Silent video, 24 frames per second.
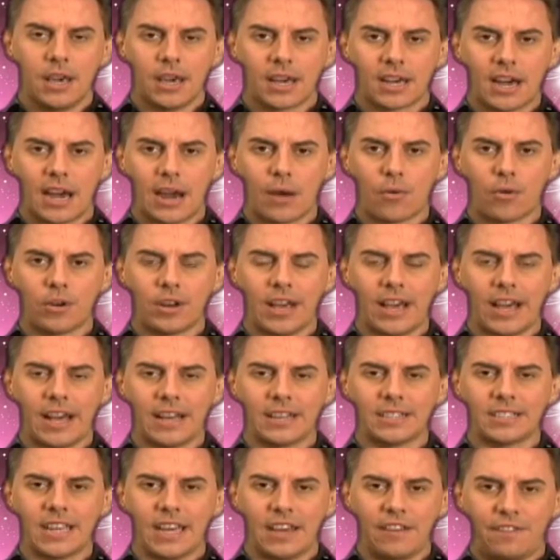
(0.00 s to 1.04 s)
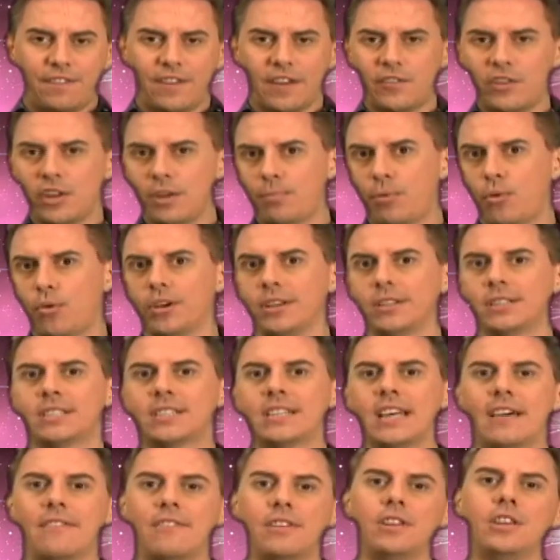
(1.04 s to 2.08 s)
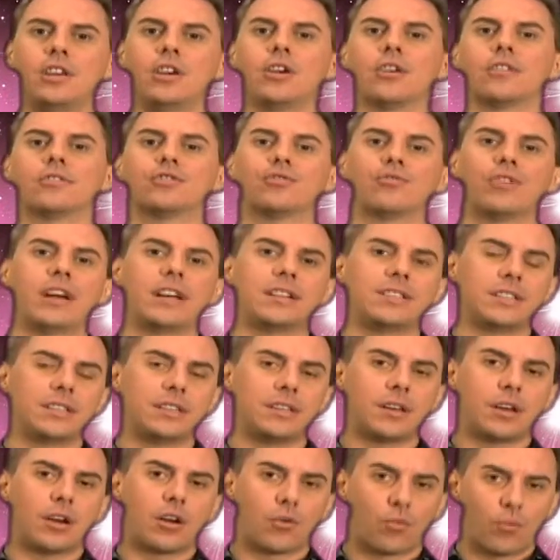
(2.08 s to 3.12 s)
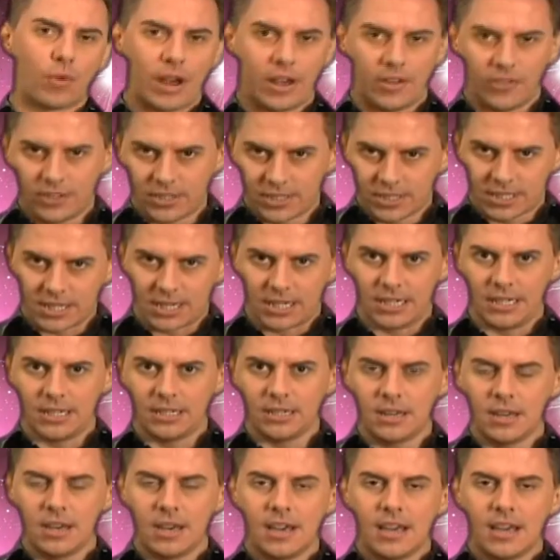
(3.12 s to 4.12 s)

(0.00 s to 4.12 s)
Chiron has a 50.7-year transit around the sun.